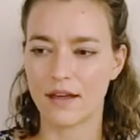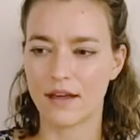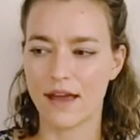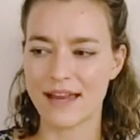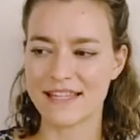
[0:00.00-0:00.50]

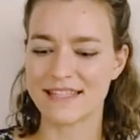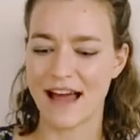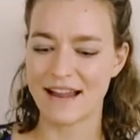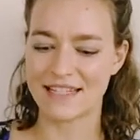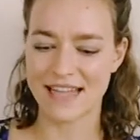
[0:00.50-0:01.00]
And it's
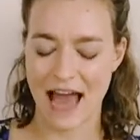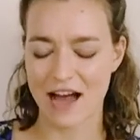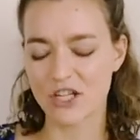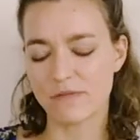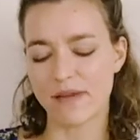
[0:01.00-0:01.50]
that
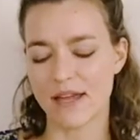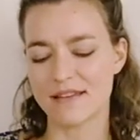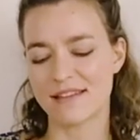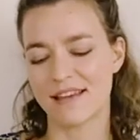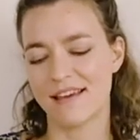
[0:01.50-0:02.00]

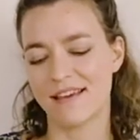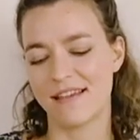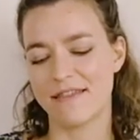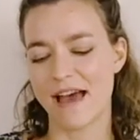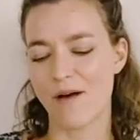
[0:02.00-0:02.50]
attachment
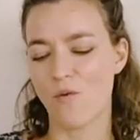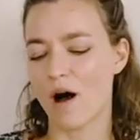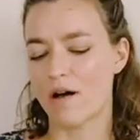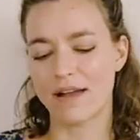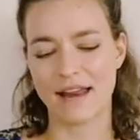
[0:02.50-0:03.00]
that,
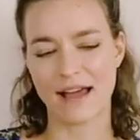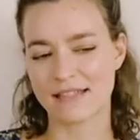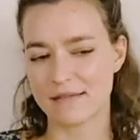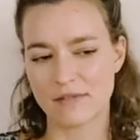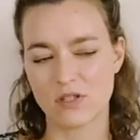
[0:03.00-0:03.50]
while it
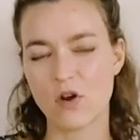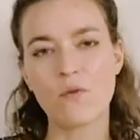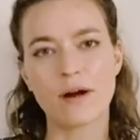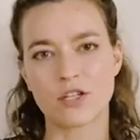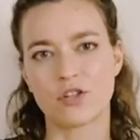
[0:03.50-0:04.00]
has so
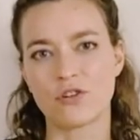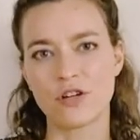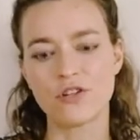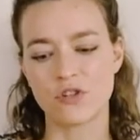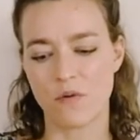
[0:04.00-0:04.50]
much
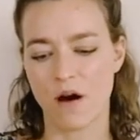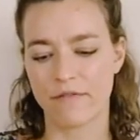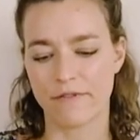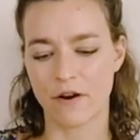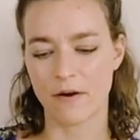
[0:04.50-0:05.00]
good to
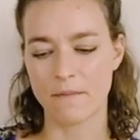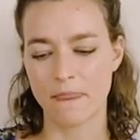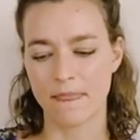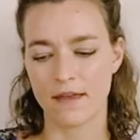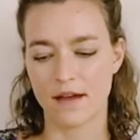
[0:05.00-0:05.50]
offer,
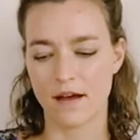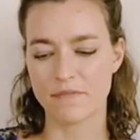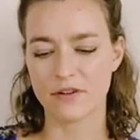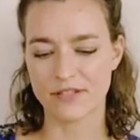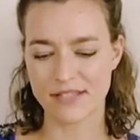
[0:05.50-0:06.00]

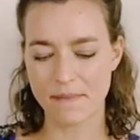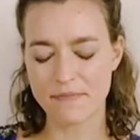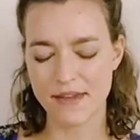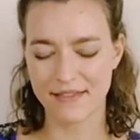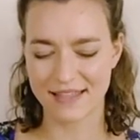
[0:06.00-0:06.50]
there's
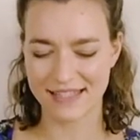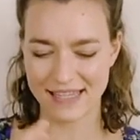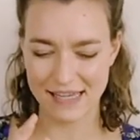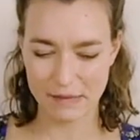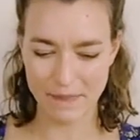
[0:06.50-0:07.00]
something that's
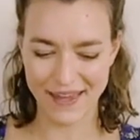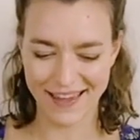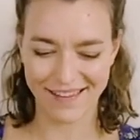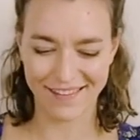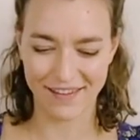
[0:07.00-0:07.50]
keeping
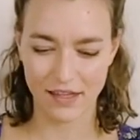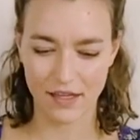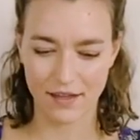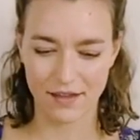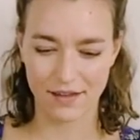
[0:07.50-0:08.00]

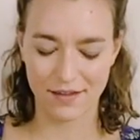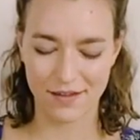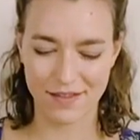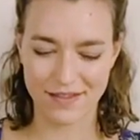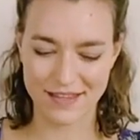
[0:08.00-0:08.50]

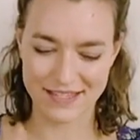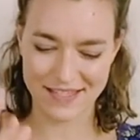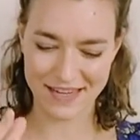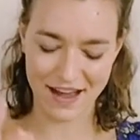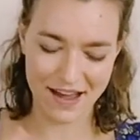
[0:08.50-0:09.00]
this
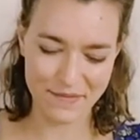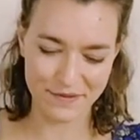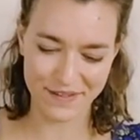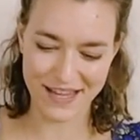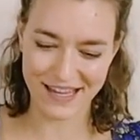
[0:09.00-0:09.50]
time
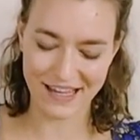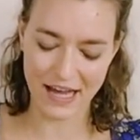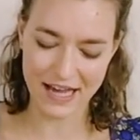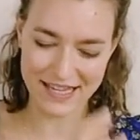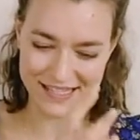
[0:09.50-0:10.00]
of like
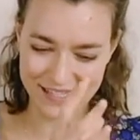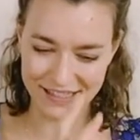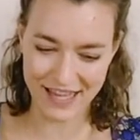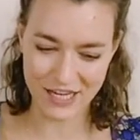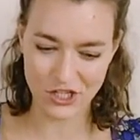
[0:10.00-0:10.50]

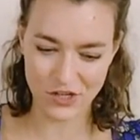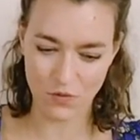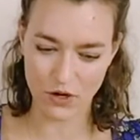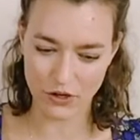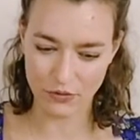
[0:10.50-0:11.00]
isolation
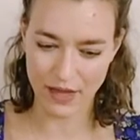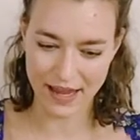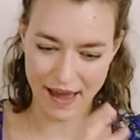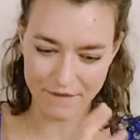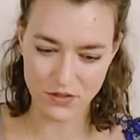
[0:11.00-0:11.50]
where you like
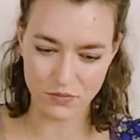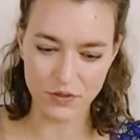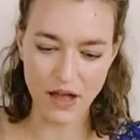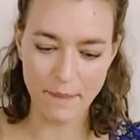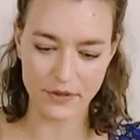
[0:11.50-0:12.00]
have this real
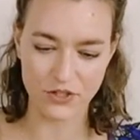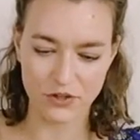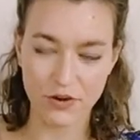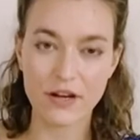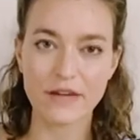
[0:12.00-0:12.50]

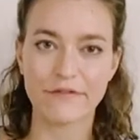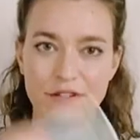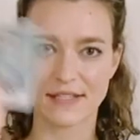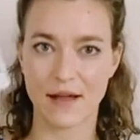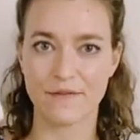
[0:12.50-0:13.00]
opportunity for
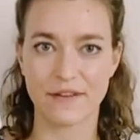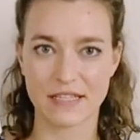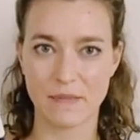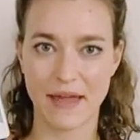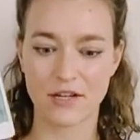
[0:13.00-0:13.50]

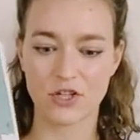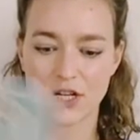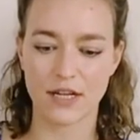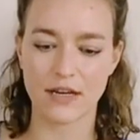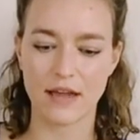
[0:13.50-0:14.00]
self-expansion
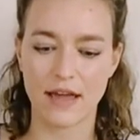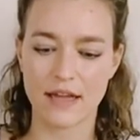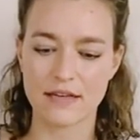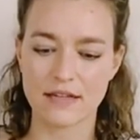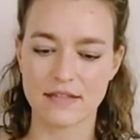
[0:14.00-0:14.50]
and
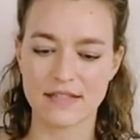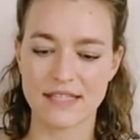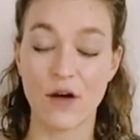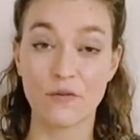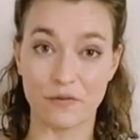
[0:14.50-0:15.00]

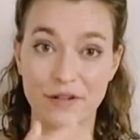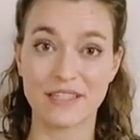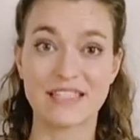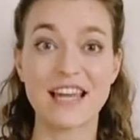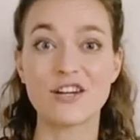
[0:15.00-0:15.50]

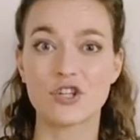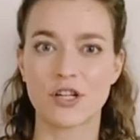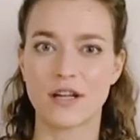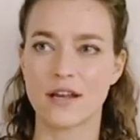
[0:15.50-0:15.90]
self-realization